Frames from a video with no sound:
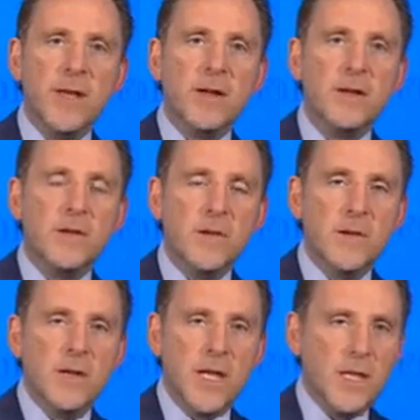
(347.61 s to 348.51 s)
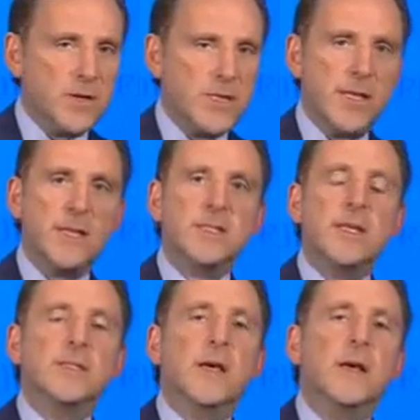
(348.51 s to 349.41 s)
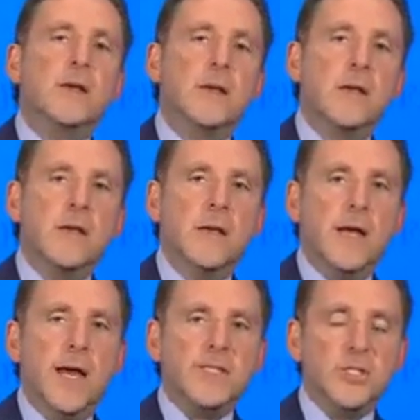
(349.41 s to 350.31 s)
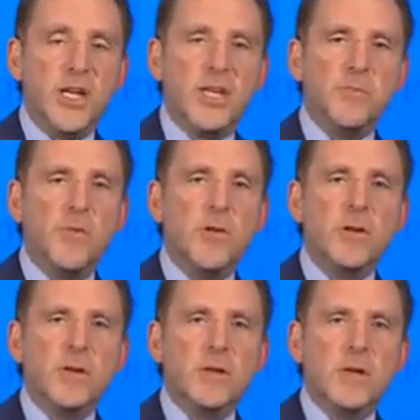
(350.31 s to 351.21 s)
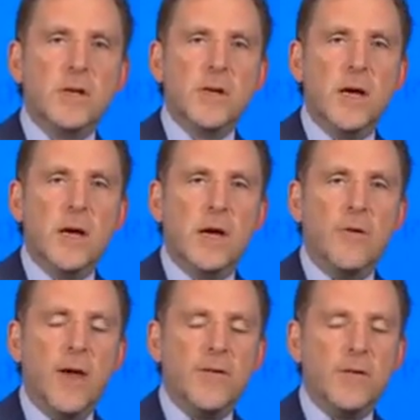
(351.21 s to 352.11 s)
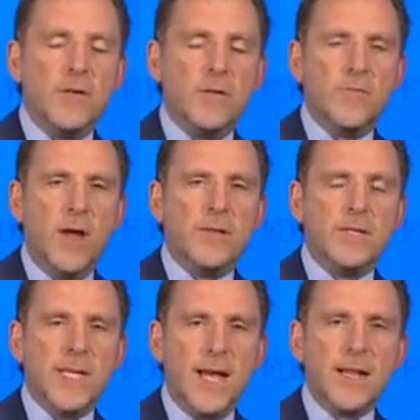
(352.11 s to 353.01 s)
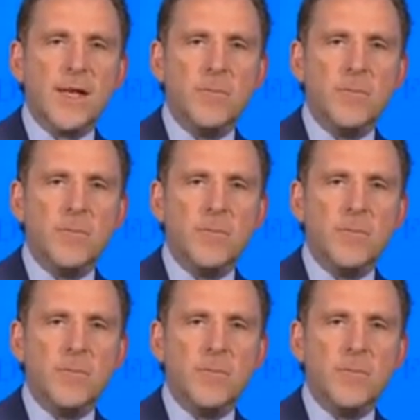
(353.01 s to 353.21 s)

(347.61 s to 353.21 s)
Leader, he looks at this as a chessboard, a rather deadly and